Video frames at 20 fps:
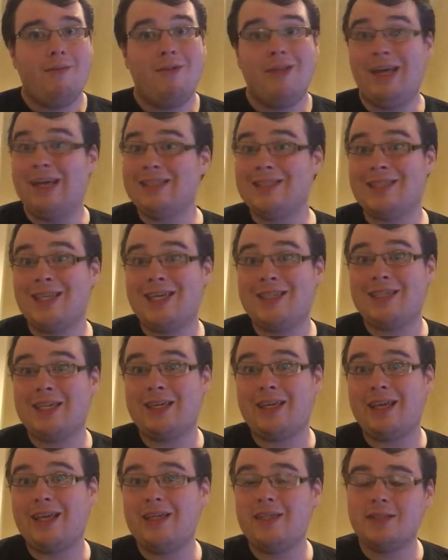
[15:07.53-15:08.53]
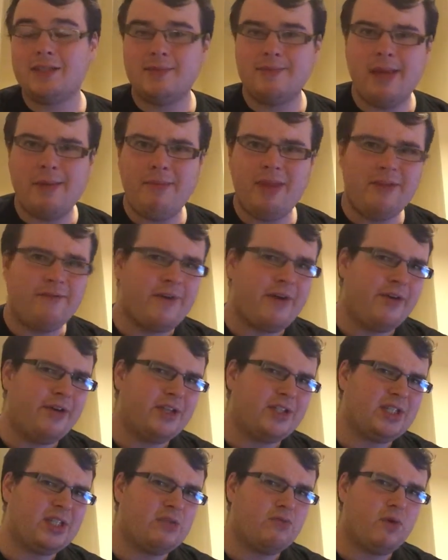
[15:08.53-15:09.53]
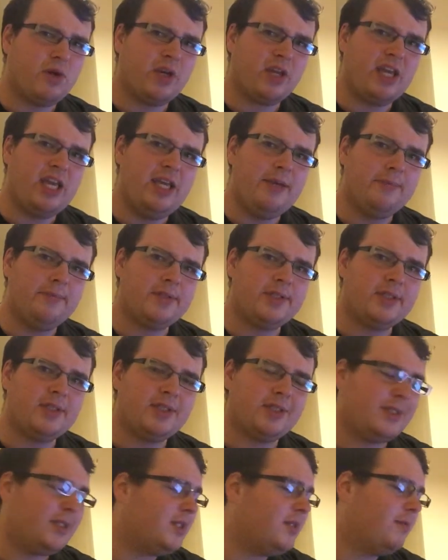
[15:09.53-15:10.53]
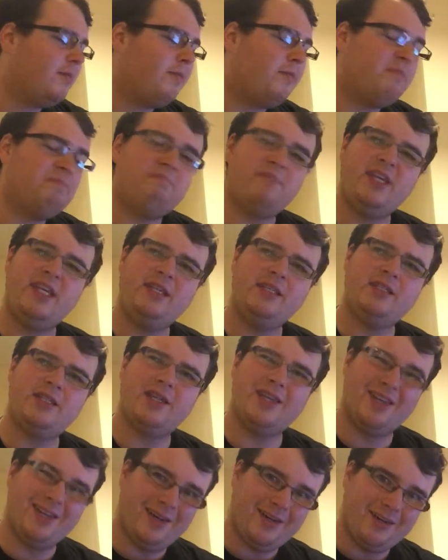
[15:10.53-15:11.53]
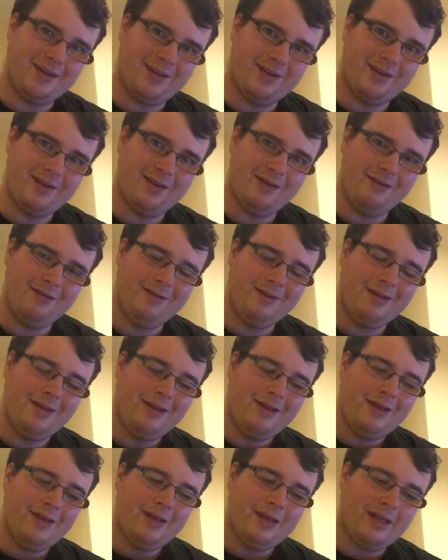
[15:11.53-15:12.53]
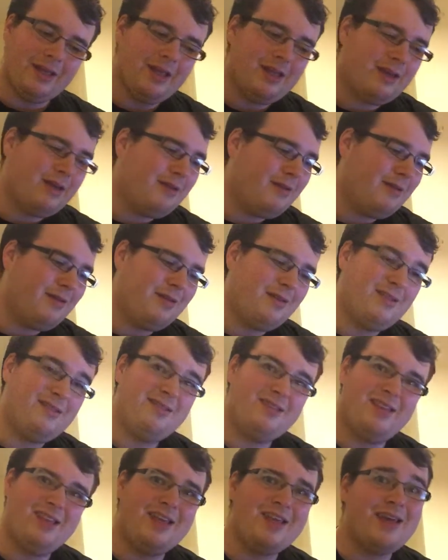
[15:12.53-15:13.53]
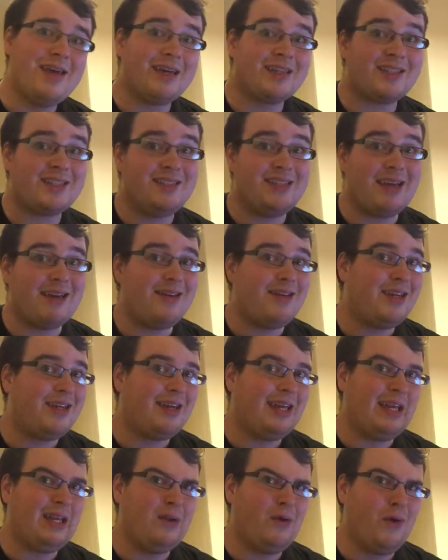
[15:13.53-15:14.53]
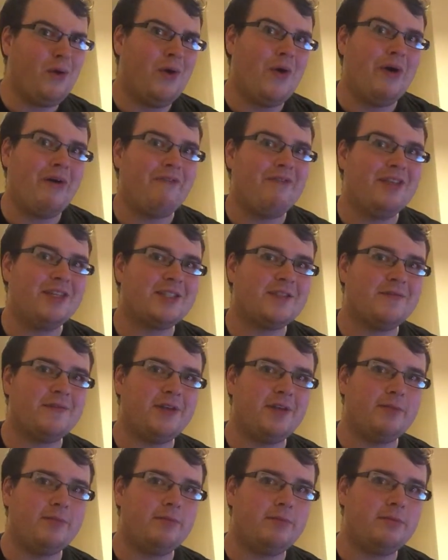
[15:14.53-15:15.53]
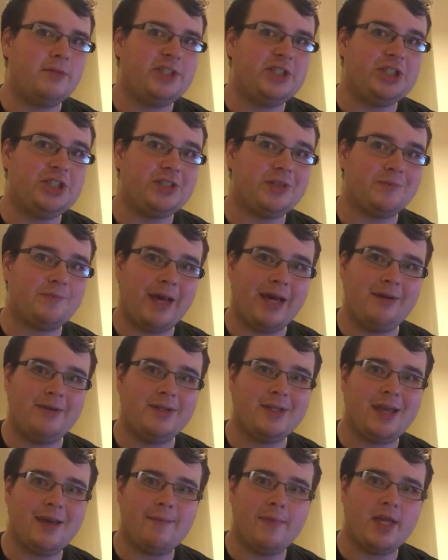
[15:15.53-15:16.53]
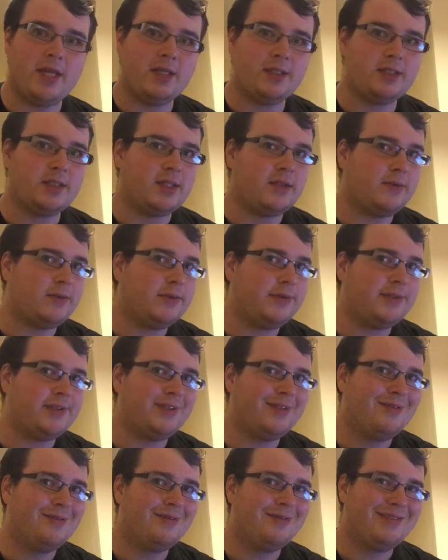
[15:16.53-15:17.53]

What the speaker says: there's that, I guess. Maybe the fairy dust is what keeps Peter young in the extended lore of this film, which is bound to get many sequels.